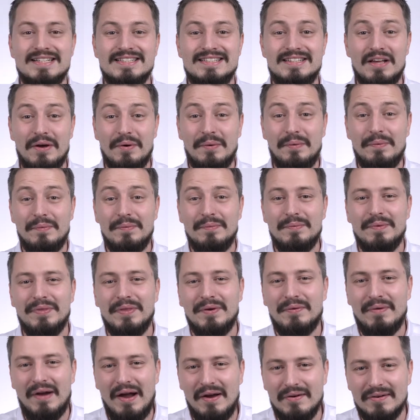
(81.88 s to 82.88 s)
So with the
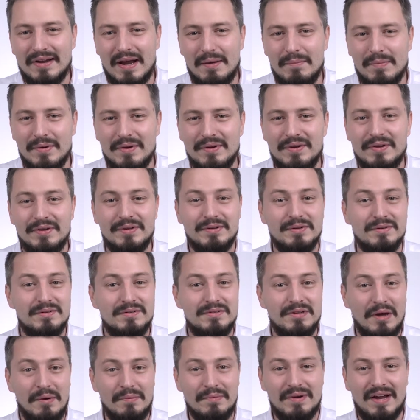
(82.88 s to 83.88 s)
Crowd camera, you
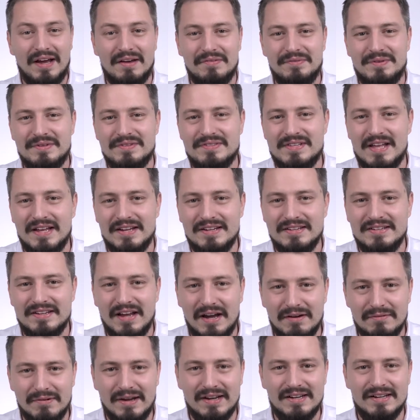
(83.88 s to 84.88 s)
don't have to stand
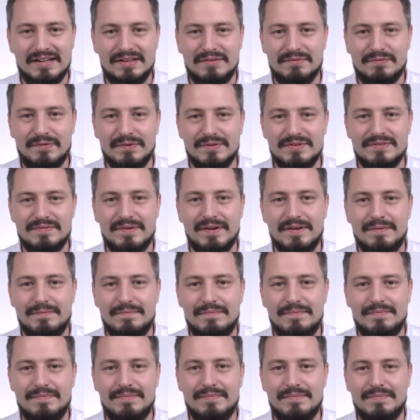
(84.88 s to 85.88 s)
directly in front of it,
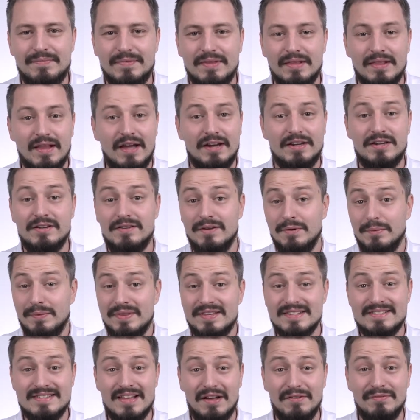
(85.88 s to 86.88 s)
like you do with
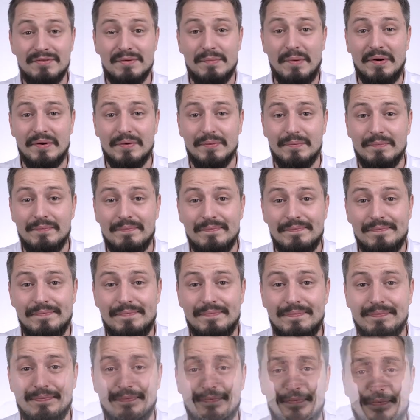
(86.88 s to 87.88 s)
the Selfie model.
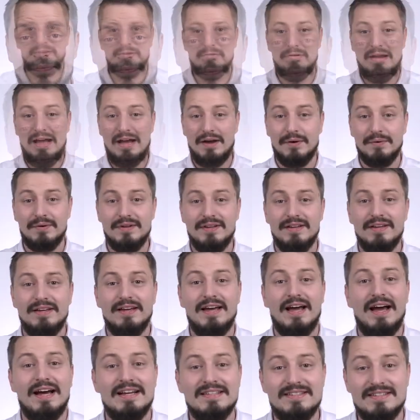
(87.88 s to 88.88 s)
The Crowd,
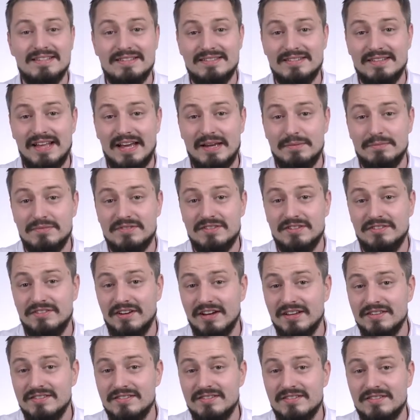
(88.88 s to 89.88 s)
as its name
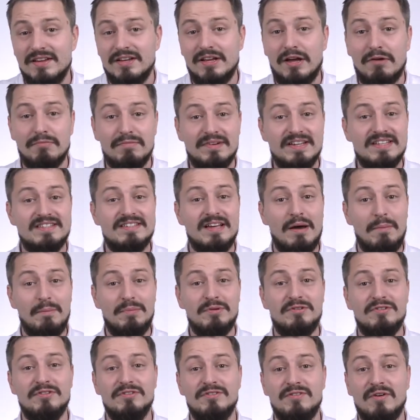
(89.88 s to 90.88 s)
suggests, can read
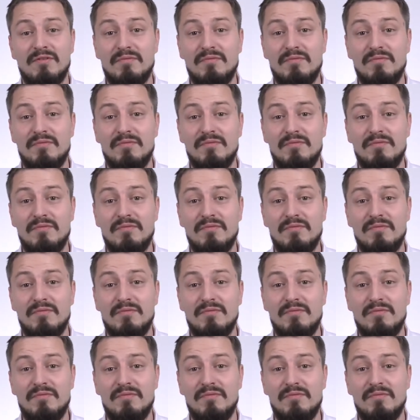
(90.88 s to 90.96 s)
temperatures